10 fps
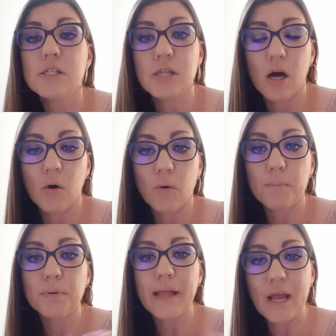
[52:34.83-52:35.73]

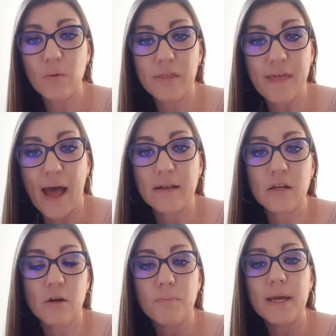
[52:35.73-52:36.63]
So play with that.
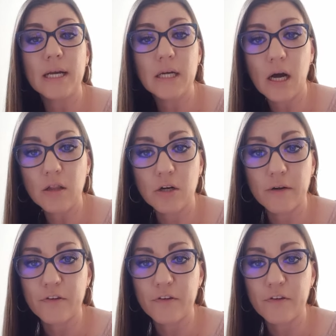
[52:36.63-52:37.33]
Pick a color.